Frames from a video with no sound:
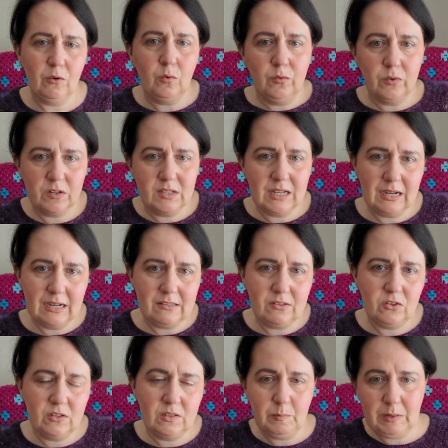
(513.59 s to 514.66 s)
oversized
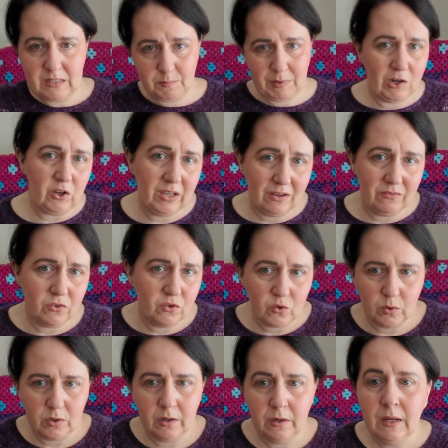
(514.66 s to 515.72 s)
just makes me look even
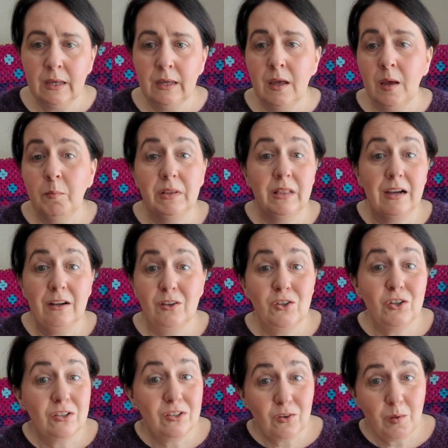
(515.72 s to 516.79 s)
shorter. But that could
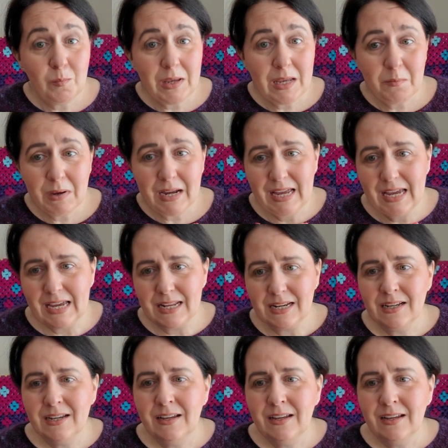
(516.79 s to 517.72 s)
just all be in my head.